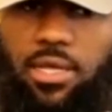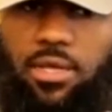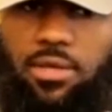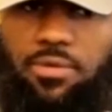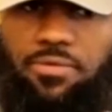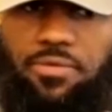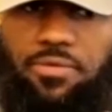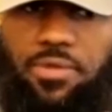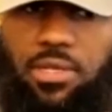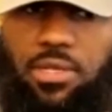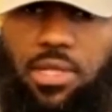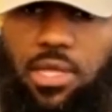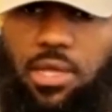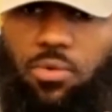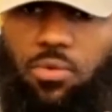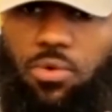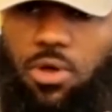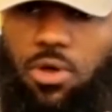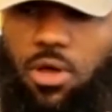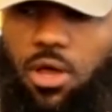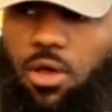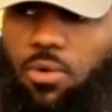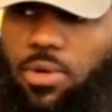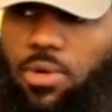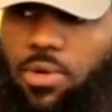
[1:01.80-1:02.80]
and
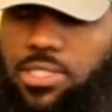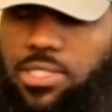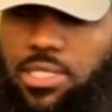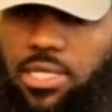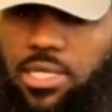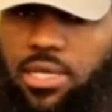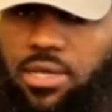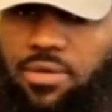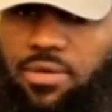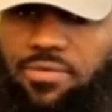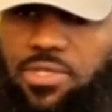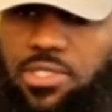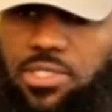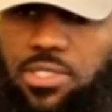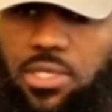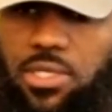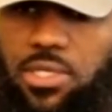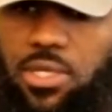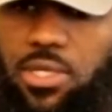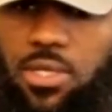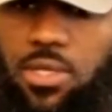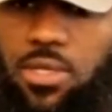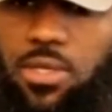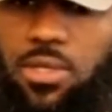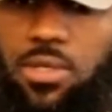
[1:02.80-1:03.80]
will always love is,
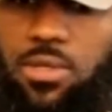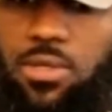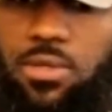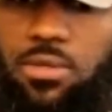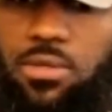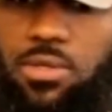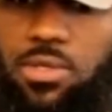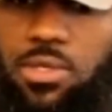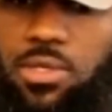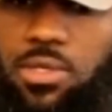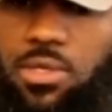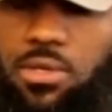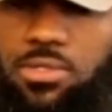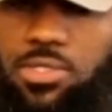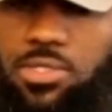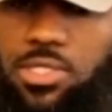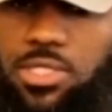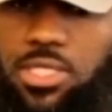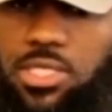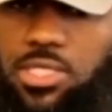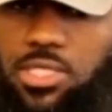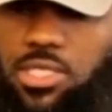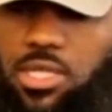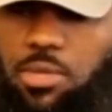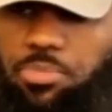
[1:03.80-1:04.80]
you know,
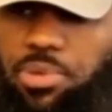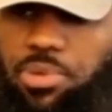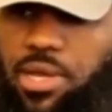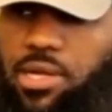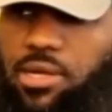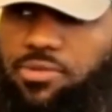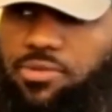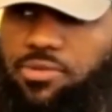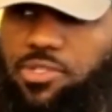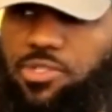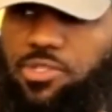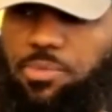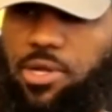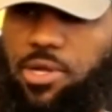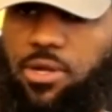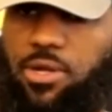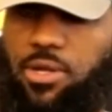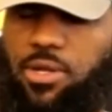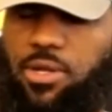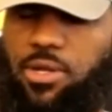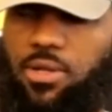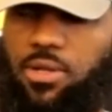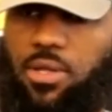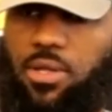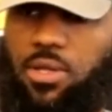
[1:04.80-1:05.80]
just his competitive
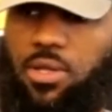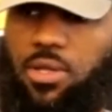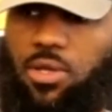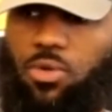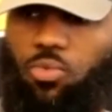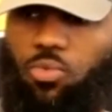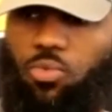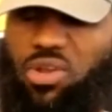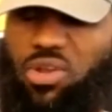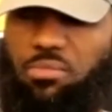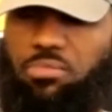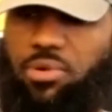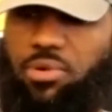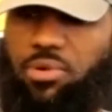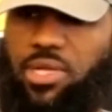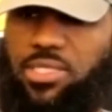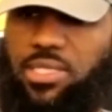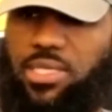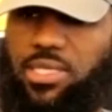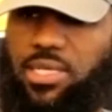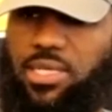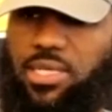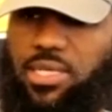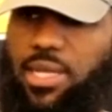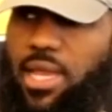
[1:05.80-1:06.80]
spirit, what he
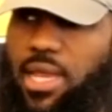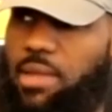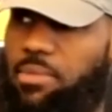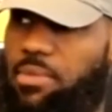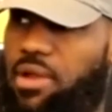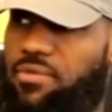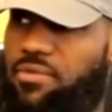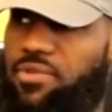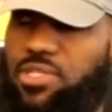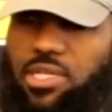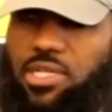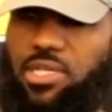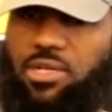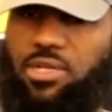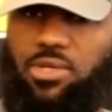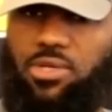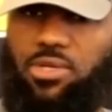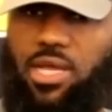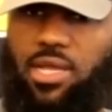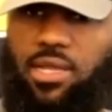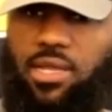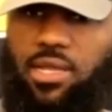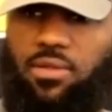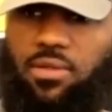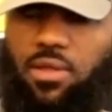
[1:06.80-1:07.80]
brings to the game every single
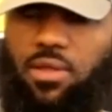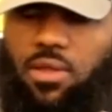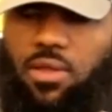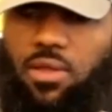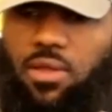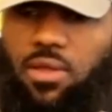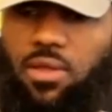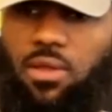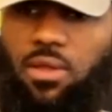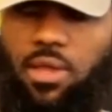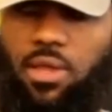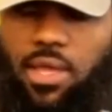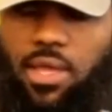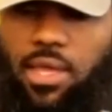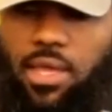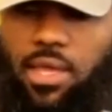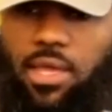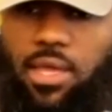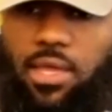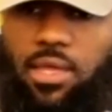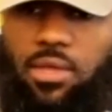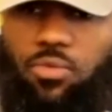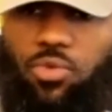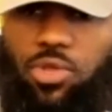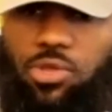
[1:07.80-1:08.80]
night.
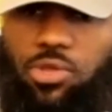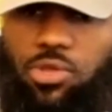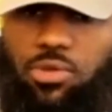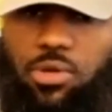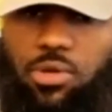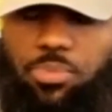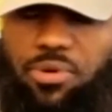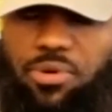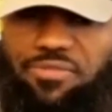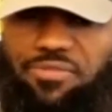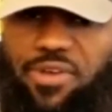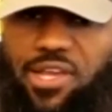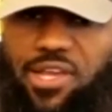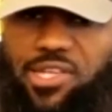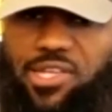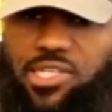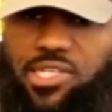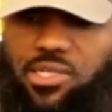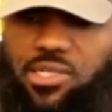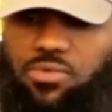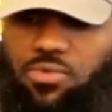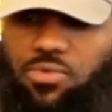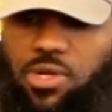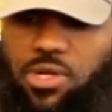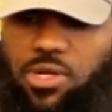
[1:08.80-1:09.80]
And when you're in a
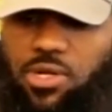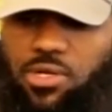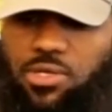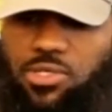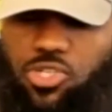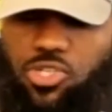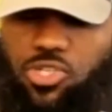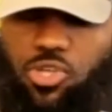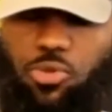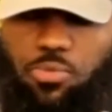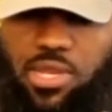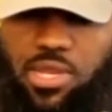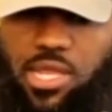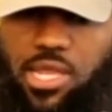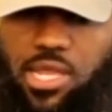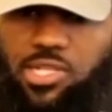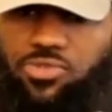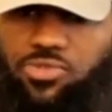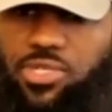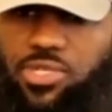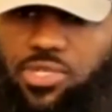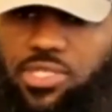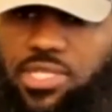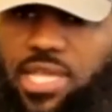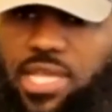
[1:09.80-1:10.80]
profession where so many
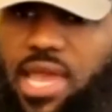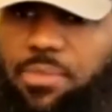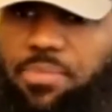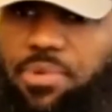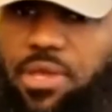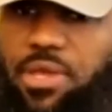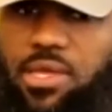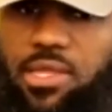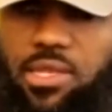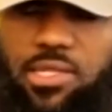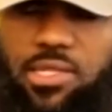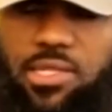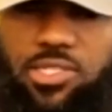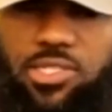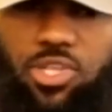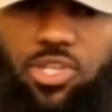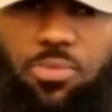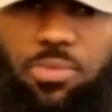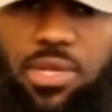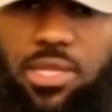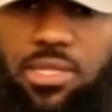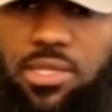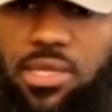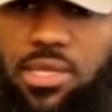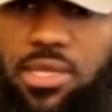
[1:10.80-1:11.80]
injuries happen and so
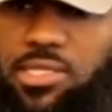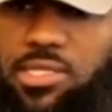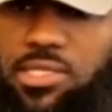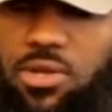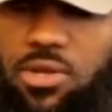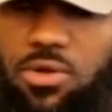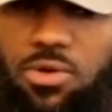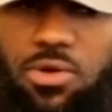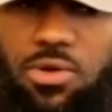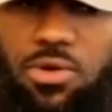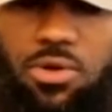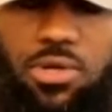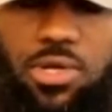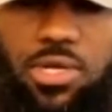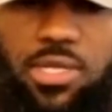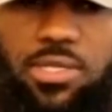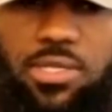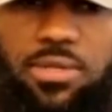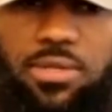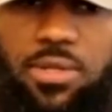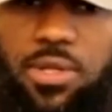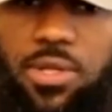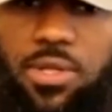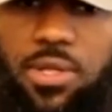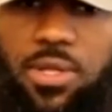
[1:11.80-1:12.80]
many things go on,
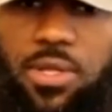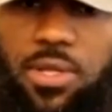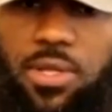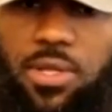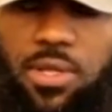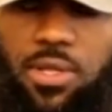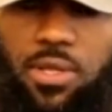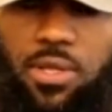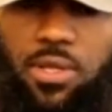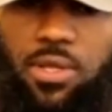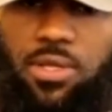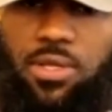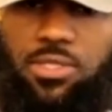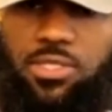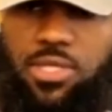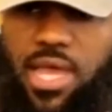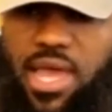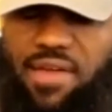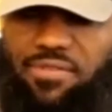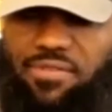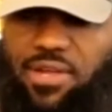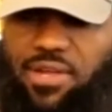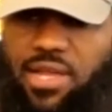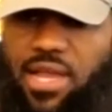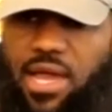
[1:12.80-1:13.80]
and to
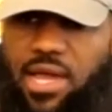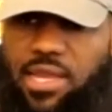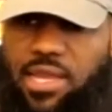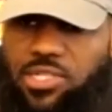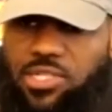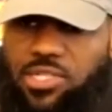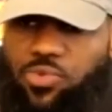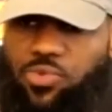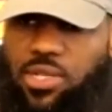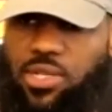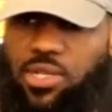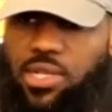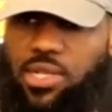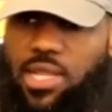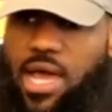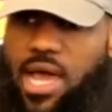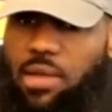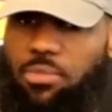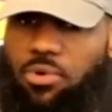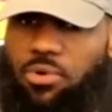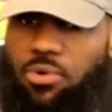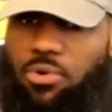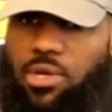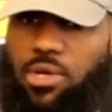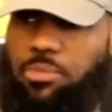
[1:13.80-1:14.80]
have a guy that's
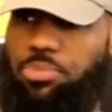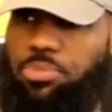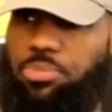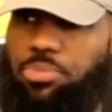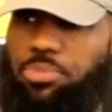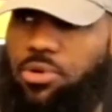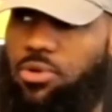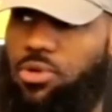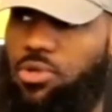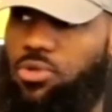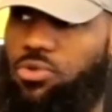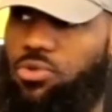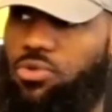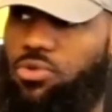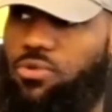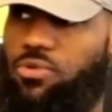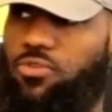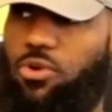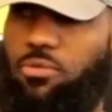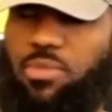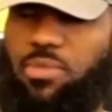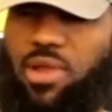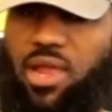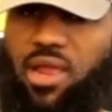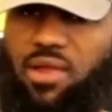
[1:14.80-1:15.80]
reliable and can put on a
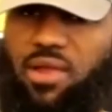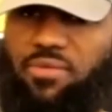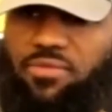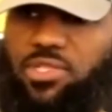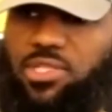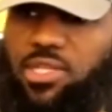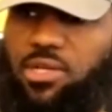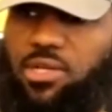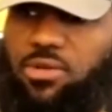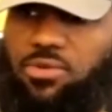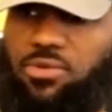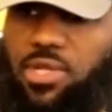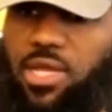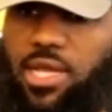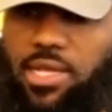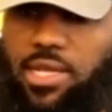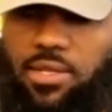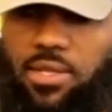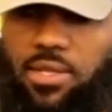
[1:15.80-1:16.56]
uniform every single night,